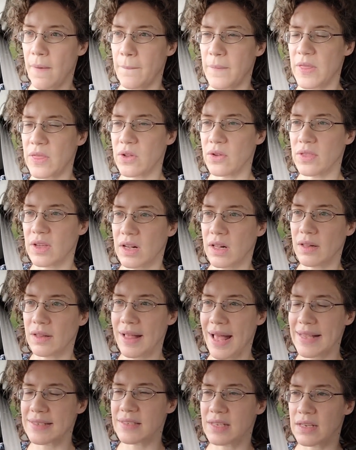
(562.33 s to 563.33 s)
They're the
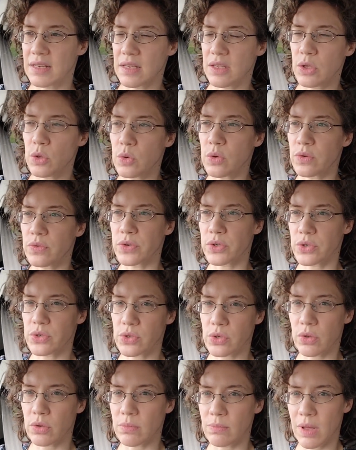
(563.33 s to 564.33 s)
classic
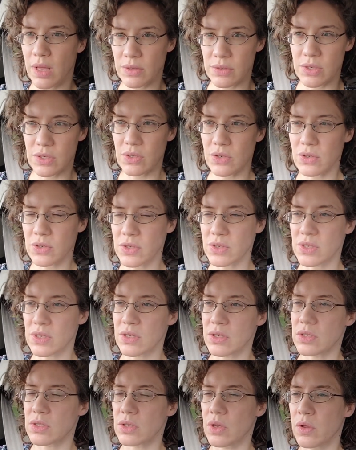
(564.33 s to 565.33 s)
Universal monsters.
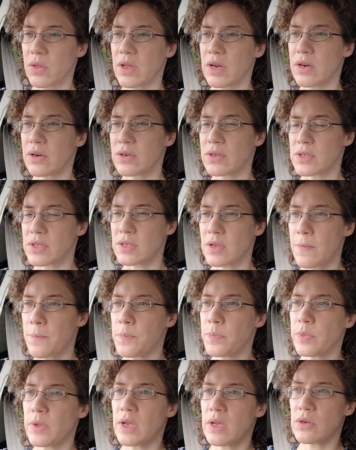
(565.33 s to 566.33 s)
So there's
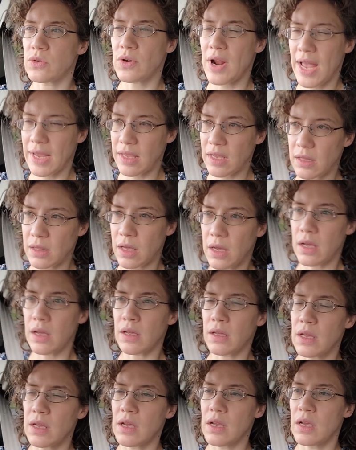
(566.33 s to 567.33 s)
Dracula,
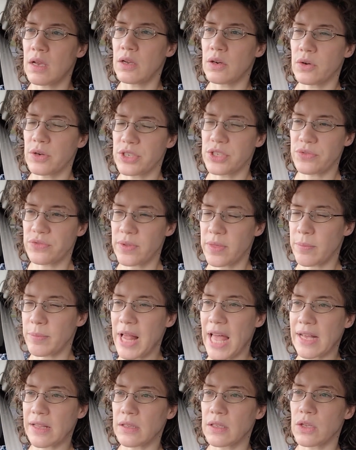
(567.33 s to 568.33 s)
Creature from the
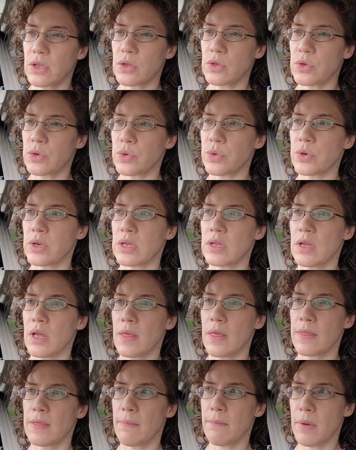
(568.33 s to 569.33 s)
Black
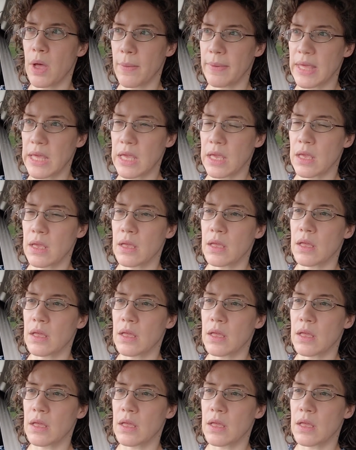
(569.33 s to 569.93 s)
Lagoon, the Mummy,